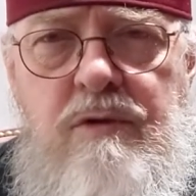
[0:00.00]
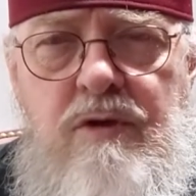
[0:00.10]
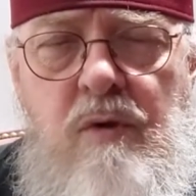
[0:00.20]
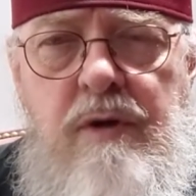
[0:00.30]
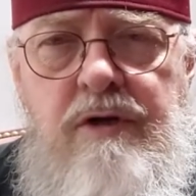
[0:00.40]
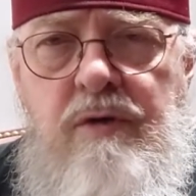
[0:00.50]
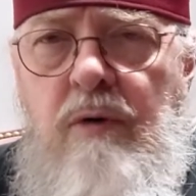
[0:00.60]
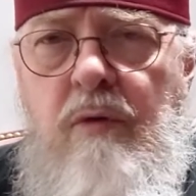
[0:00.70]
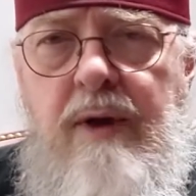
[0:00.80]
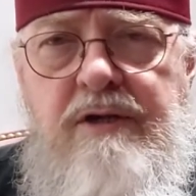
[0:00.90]
was going
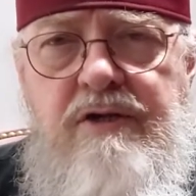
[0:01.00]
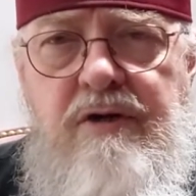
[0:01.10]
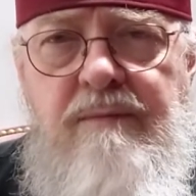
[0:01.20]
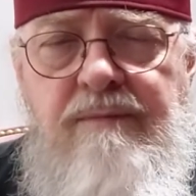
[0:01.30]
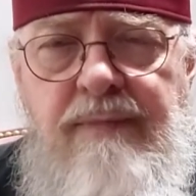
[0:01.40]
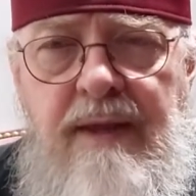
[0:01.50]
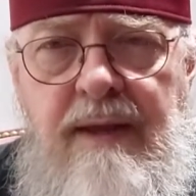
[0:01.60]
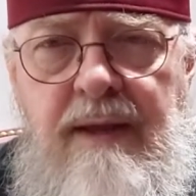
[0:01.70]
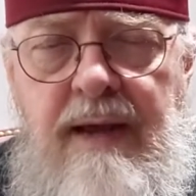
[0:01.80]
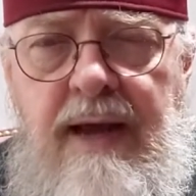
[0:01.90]
to arrest her.
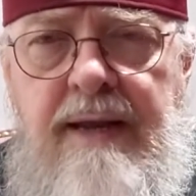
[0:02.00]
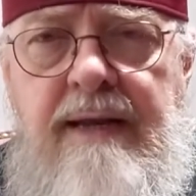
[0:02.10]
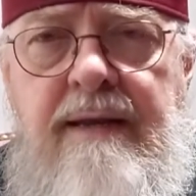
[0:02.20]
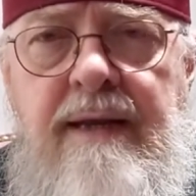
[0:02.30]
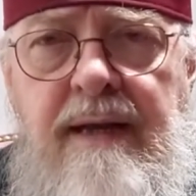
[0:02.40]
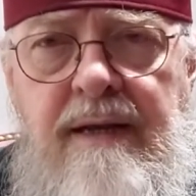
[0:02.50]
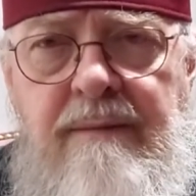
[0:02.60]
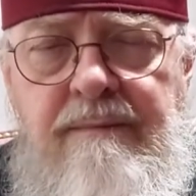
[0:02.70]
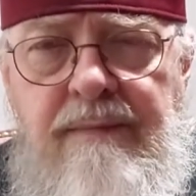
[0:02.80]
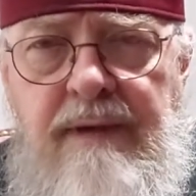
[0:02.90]
And he did.
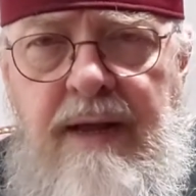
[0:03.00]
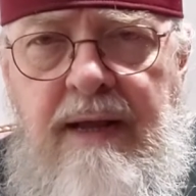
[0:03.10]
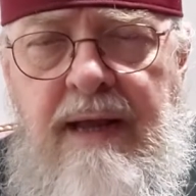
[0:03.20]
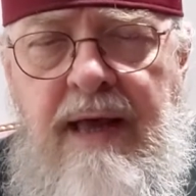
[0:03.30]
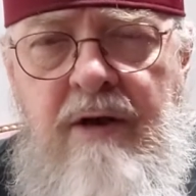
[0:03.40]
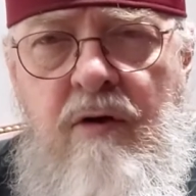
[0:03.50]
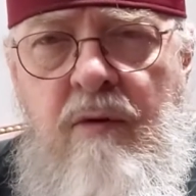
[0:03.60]
And he had